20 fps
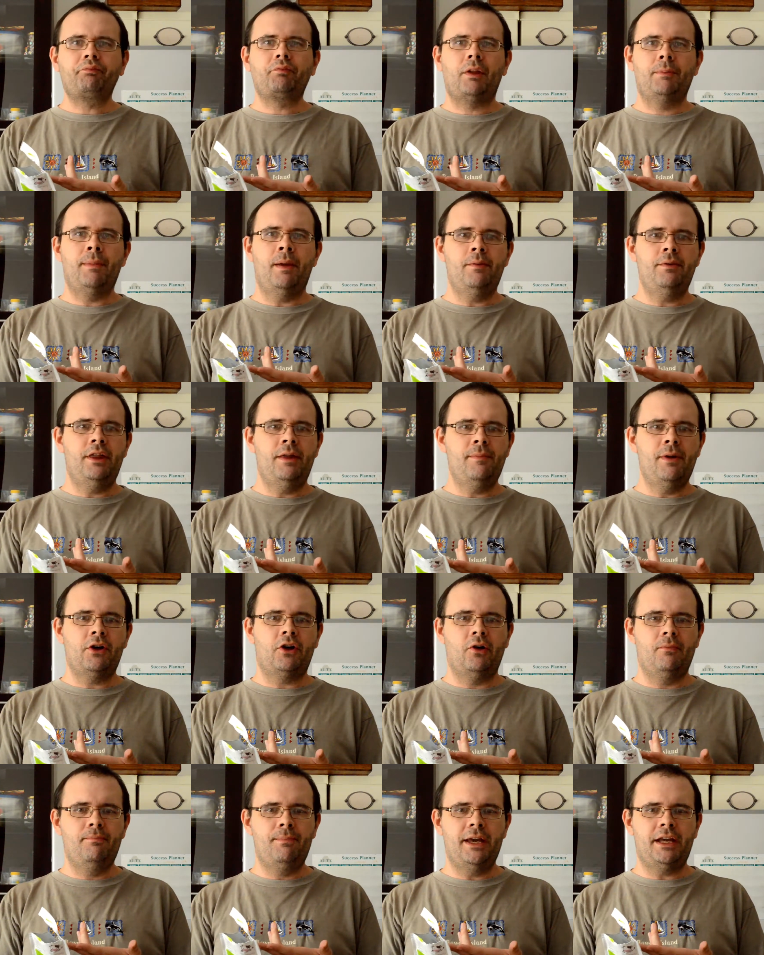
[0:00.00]
maybe they
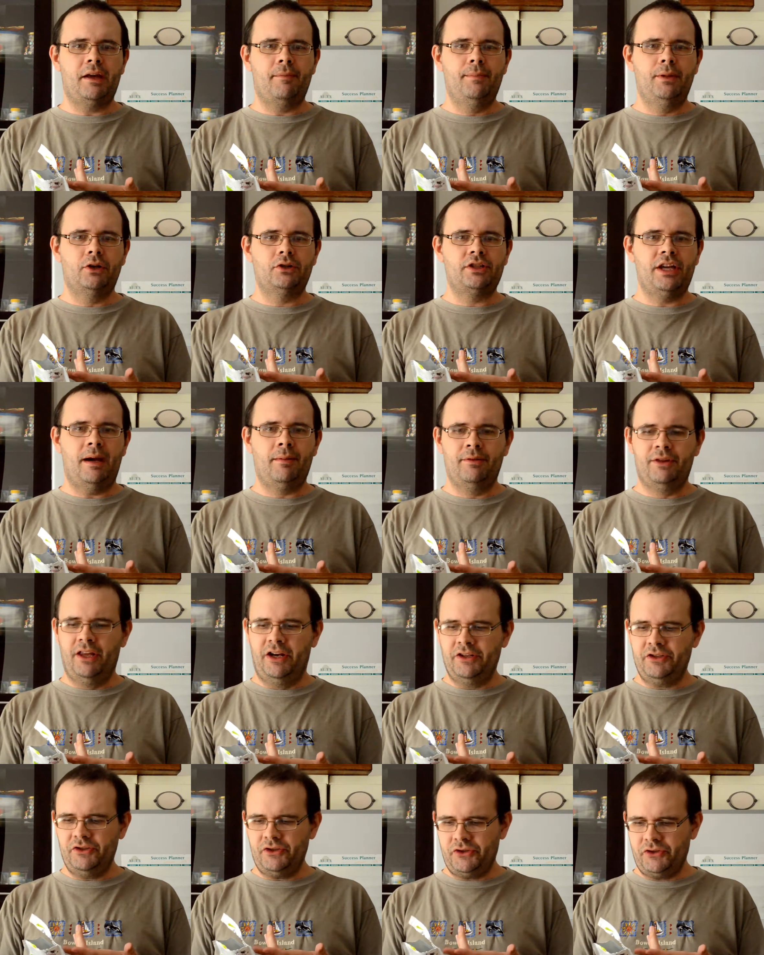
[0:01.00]
make a milk tablet that
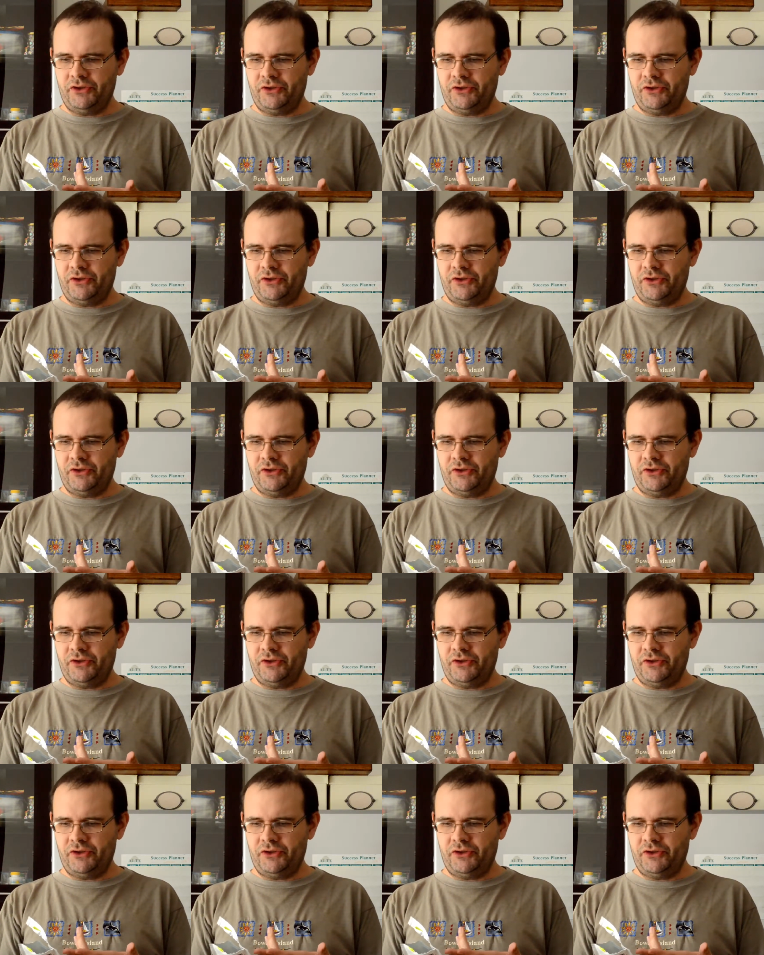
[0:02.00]
isn't